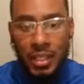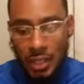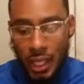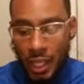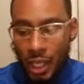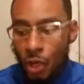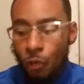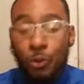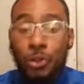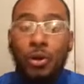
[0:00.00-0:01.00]
Like
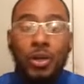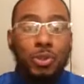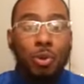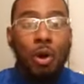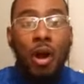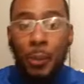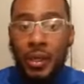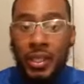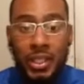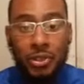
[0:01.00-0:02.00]
when you go into a hard
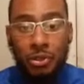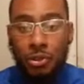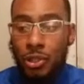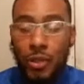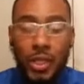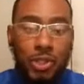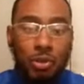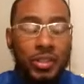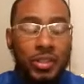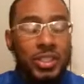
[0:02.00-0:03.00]
money lender, your credit
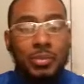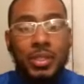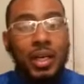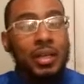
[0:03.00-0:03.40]
score needs to be